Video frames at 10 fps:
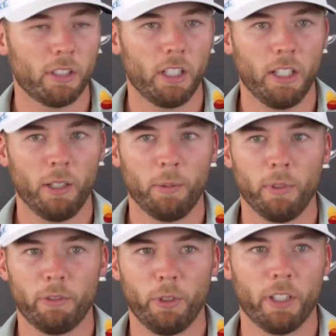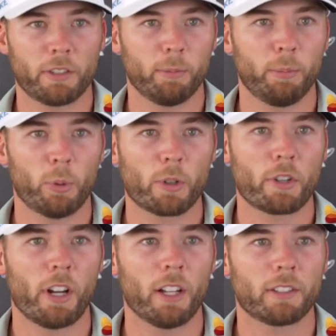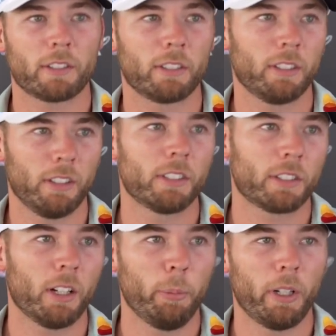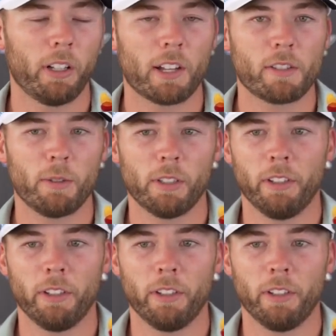If you hit some poor shots, it's going to penalize you.